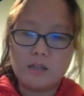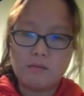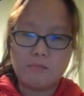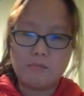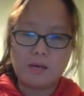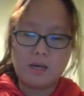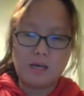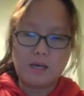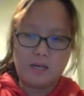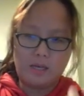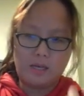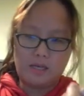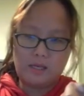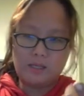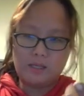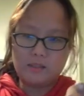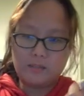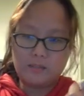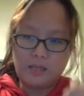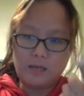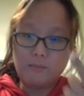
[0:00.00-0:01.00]
my
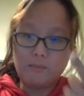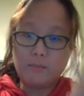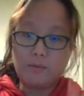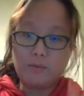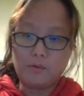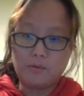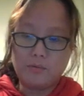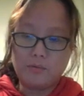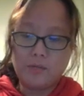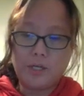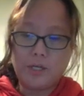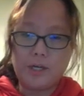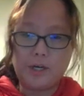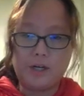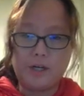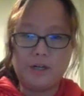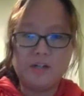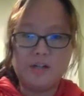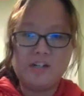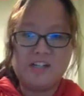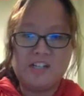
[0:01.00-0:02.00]
example
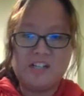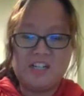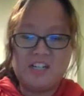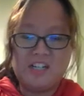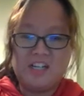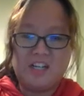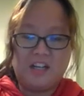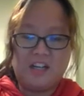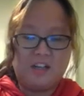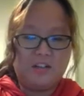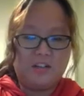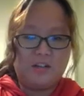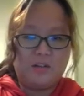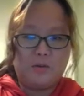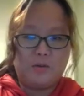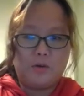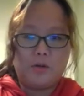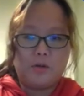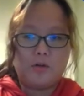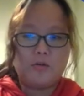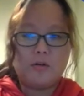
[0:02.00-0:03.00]
here,
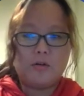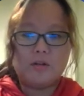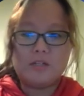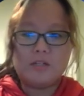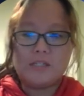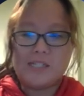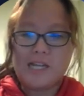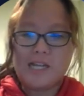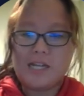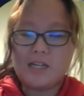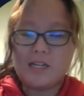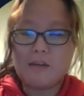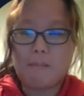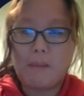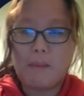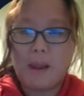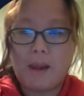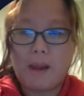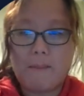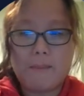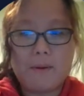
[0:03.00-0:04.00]
you're going to take a
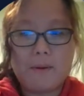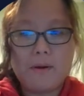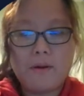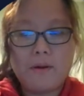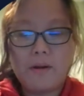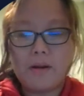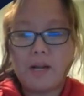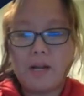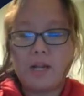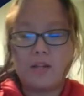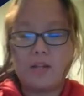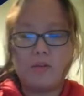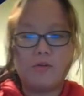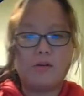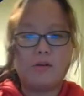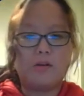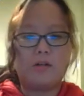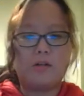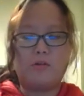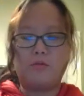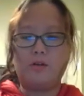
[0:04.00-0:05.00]
paper and
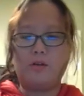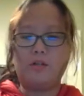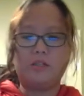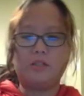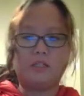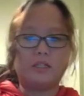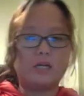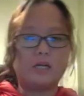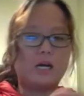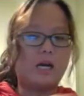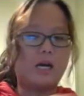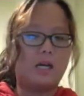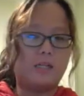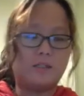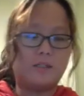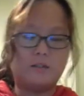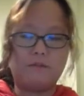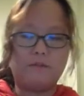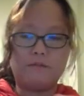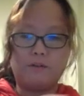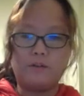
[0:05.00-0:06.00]
you're going to cut
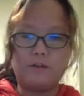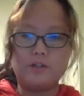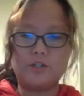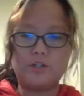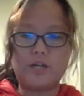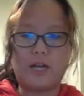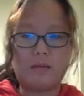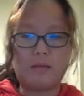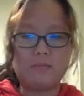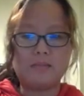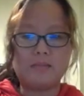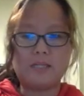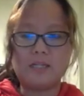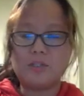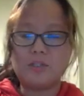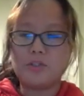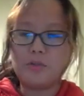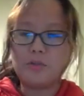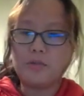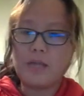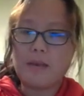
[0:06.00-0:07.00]
different shapes
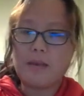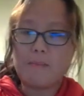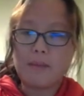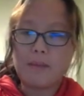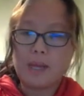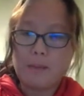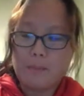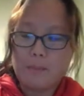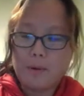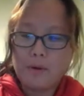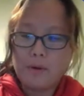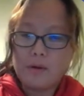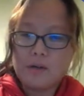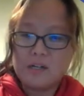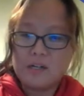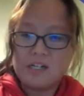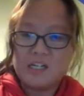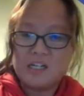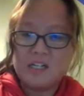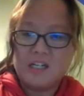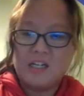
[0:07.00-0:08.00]
into that paper.
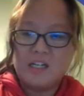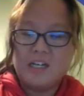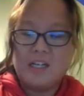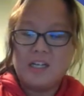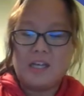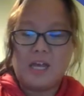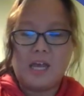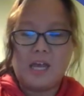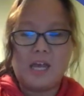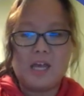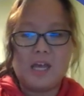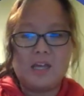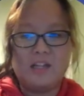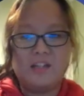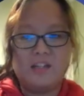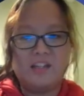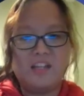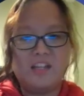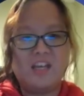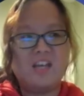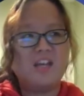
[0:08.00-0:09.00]

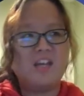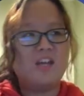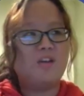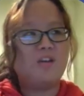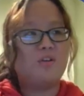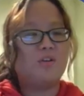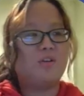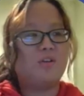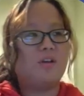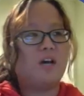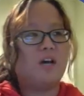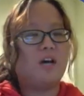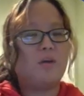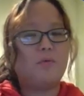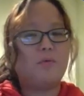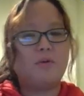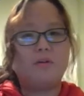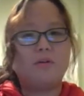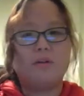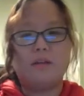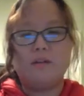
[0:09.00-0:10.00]
And then I
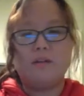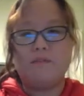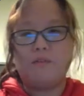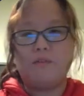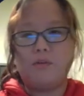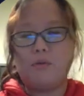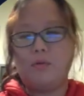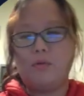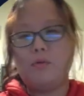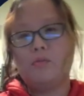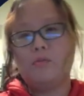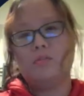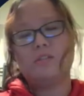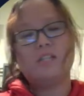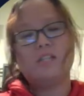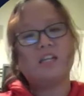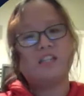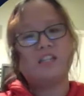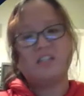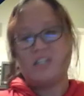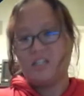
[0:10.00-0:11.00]
will give you
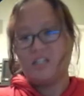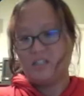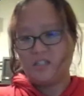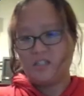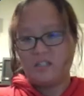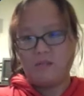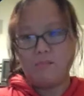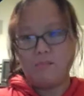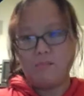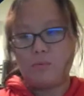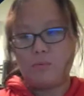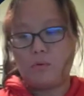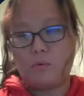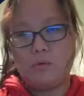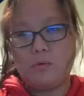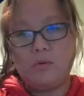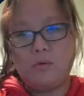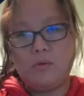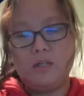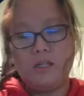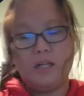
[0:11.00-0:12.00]
something
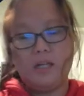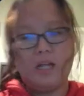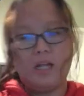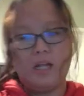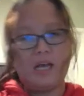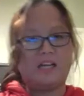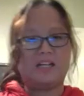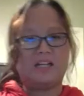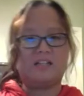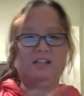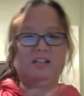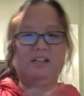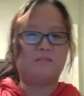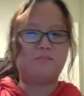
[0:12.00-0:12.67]
simple, like